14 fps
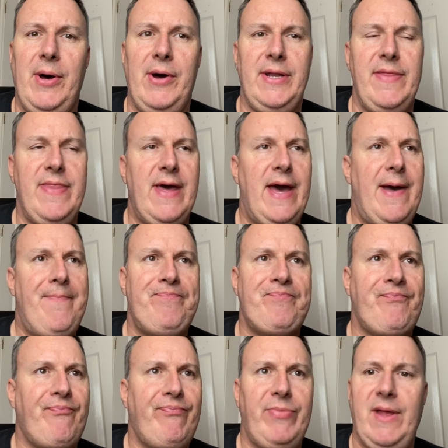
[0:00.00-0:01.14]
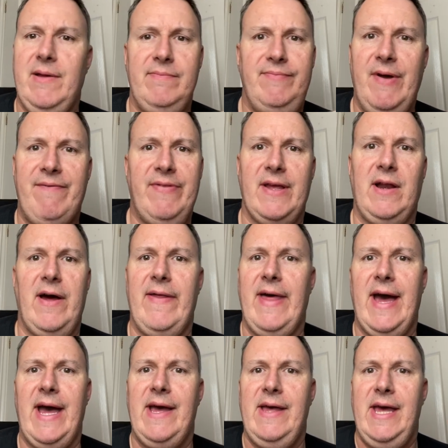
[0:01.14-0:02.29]
in there. Nothing like
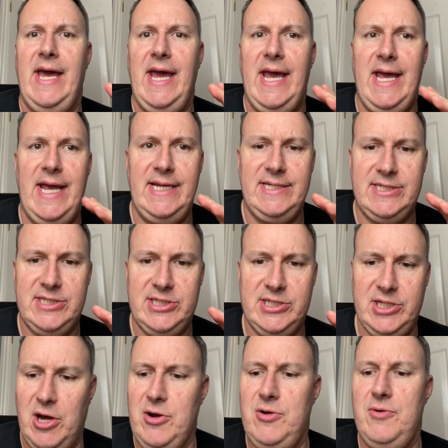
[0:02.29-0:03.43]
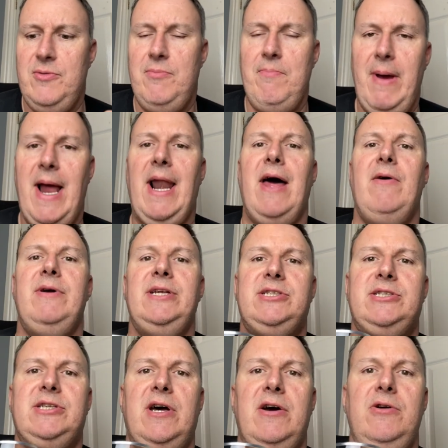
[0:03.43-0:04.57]
that. It is so mellow.
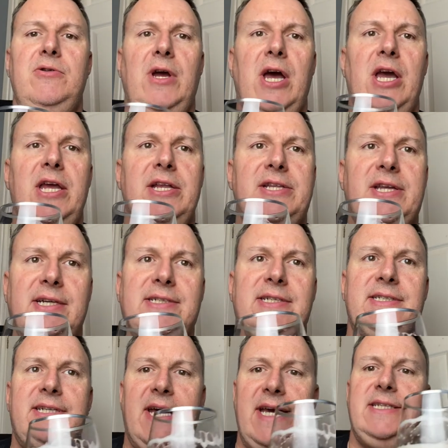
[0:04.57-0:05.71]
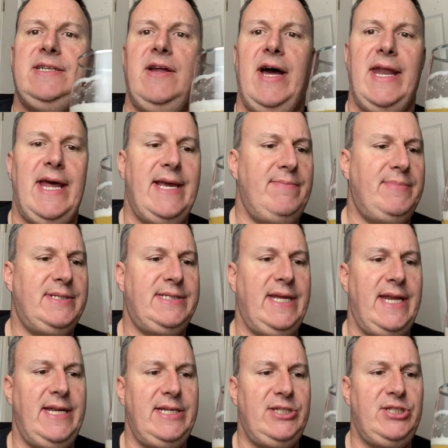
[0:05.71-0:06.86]
It doesn't taste like an
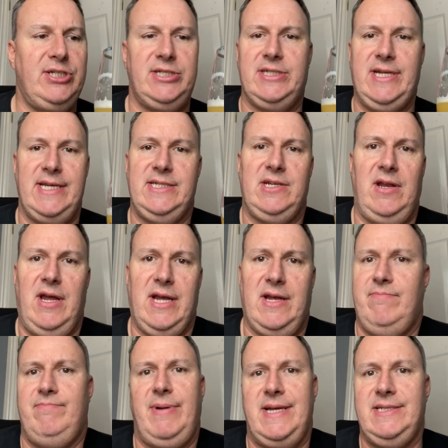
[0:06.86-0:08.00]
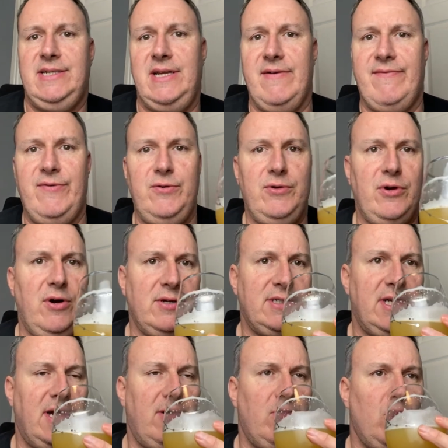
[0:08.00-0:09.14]
8%. It just tastes like basically a fruit cocktail.